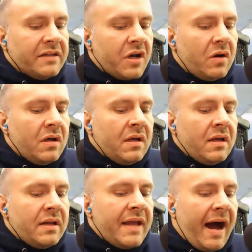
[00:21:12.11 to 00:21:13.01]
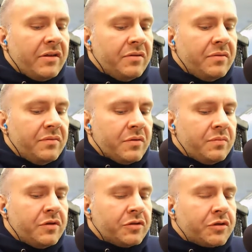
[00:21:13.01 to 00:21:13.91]
So now
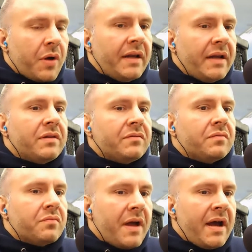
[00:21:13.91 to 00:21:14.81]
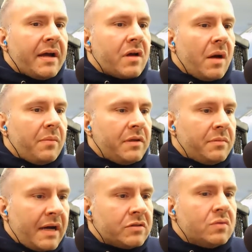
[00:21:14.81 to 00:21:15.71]
you're training with Rick. You're coming to
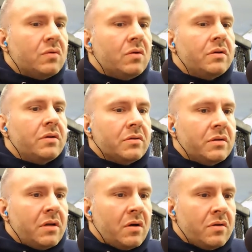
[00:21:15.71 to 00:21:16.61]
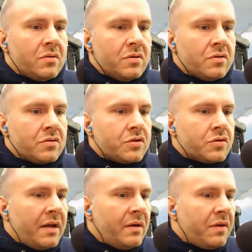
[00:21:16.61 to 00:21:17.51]
my school. You're
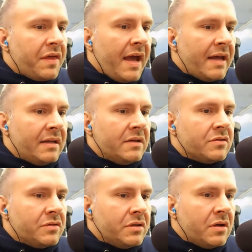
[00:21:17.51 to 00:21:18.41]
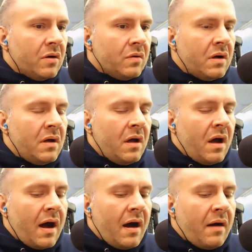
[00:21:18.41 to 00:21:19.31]
training with Andy.
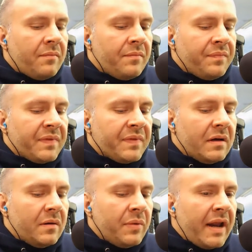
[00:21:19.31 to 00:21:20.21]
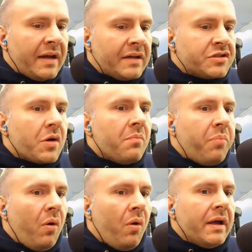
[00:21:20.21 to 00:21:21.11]
But at a certain
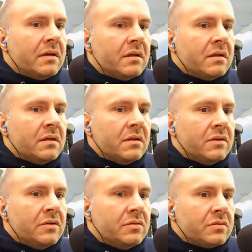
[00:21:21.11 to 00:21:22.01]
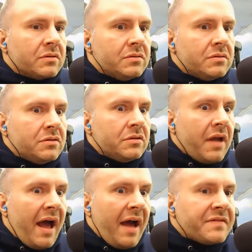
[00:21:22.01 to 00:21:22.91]
point, you're
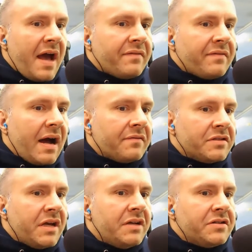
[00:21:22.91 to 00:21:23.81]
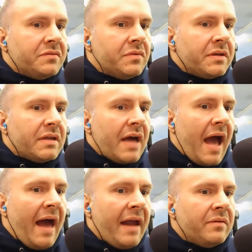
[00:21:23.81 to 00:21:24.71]
gonna have to have a conversation with
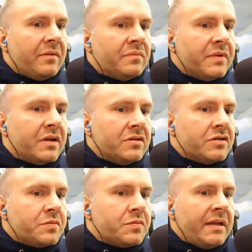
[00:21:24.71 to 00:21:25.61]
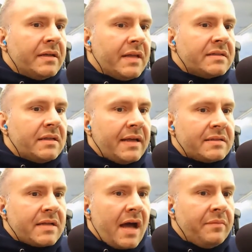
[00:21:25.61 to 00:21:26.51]
Adam because you're spending less and less
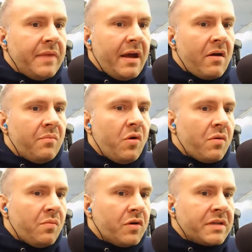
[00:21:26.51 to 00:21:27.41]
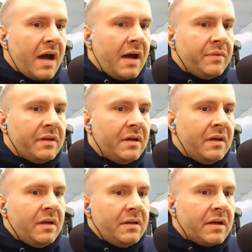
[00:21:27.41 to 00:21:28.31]
time there and more time, and
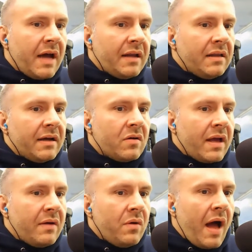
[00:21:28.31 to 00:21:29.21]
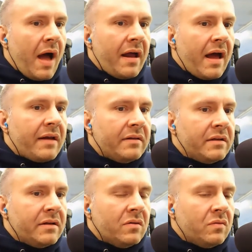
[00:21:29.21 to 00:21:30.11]
you're kind of like, okay, well,
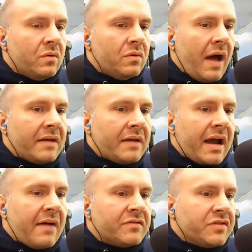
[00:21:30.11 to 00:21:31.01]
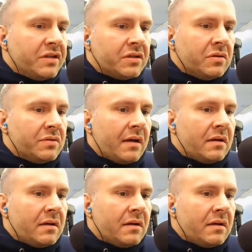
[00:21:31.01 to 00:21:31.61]
how's that conversation go down?